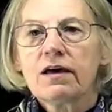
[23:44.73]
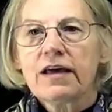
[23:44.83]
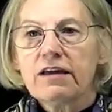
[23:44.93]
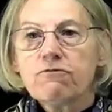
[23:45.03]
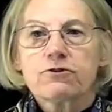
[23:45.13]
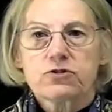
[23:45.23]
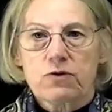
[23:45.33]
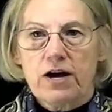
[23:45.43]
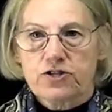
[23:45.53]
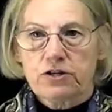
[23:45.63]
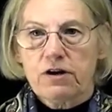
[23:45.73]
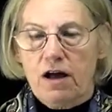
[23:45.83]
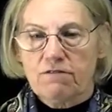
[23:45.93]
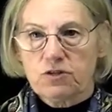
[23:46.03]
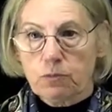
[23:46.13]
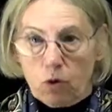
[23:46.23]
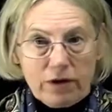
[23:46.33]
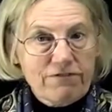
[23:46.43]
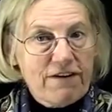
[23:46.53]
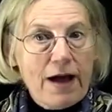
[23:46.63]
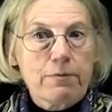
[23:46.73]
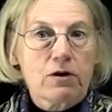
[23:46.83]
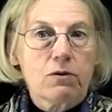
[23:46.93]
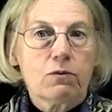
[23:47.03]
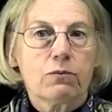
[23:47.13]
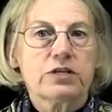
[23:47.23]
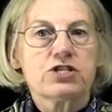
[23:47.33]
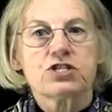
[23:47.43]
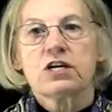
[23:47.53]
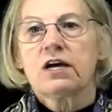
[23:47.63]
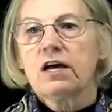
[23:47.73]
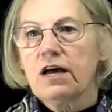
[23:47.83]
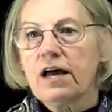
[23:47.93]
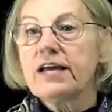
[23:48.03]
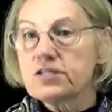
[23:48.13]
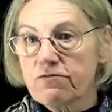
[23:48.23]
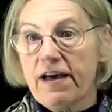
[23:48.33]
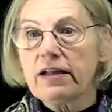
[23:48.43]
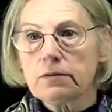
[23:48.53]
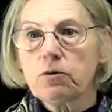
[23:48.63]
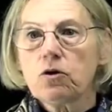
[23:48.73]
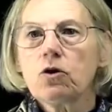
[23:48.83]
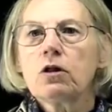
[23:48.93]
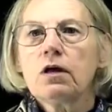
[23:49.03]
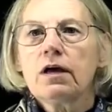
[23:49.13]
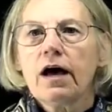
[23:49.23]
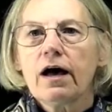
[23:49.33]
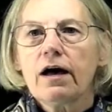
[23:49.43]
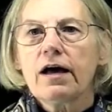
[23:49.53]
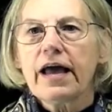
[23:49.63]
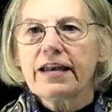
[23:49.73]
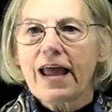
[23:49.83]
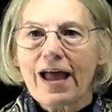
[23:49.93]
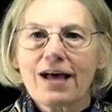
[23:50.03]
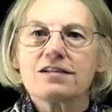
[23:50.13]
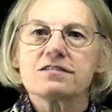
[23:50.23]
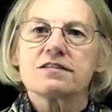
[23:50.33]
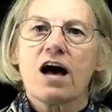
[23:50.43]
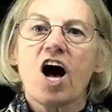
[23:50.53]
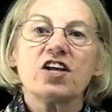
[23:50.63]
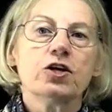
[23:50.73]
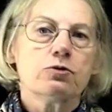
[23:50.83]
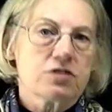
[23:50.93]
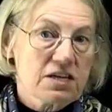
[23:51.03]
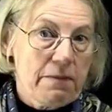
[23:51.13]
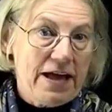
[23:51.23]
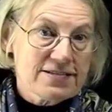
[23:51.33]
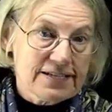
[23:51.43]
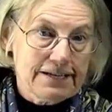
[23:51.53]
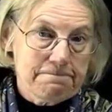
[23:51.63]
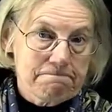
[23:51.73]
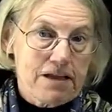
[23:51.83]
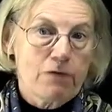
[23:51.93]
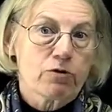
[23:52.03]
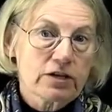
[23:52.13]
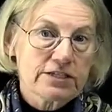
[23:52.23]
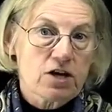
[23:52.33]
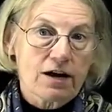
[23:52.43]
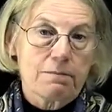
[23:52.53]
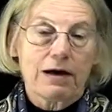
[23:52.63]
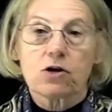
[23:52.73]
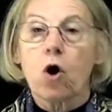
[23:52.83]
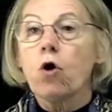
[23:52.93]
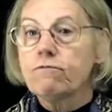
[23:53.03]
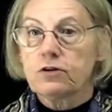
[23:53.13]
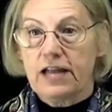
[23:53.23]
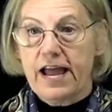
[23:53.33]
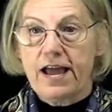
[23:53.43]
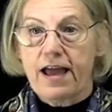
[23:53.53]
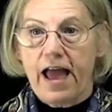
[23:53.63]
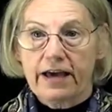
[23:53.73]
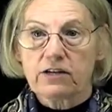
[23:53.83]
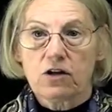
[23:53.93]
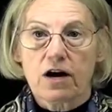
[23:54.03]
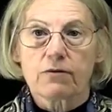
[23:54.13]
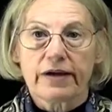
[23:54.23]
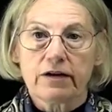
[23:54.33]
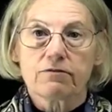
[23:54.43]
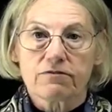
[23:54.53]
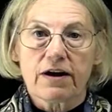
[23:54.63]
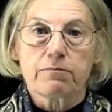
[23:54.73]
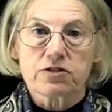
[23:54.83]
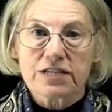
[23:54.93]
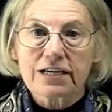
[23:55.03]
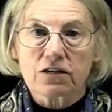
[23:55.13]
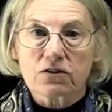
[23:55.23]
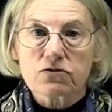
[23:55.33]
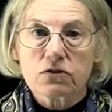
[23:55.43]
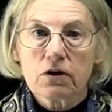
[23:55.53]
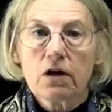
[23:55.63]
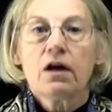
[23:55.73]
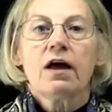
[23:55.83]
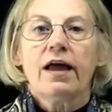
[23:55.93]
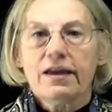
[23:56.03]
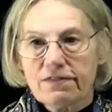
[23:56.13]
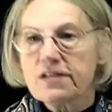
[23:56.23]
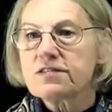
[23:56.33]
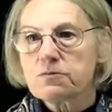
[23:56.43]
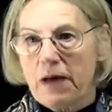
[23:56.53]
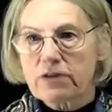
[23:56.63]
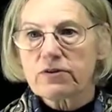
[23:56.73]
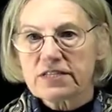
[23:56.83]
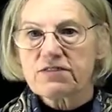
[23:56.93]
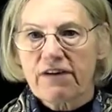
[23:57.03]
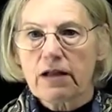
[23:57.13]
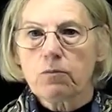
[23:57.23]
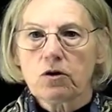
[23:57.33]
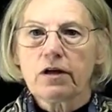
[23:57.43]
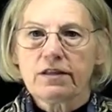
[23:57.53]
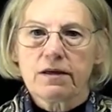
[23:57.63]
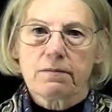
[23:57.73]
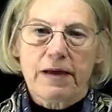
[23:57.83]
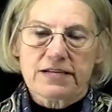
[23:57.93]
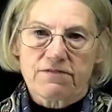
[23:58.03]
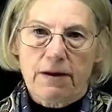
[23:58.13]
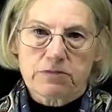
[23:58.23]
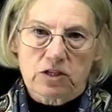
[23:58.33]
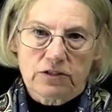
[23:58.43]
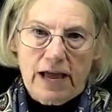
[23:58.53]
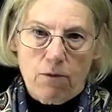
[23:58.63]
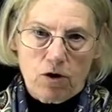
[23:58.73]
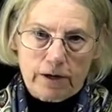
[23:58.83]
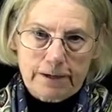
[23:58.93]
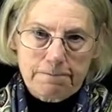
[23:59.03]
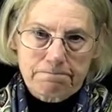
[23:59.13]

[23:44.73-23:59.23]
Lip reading: infrastructure of deployed fiber, which is available and has unused capacity. And we're going to talk about overlaying analog radio over fiber signals in this spectra that's available in the passive optical network.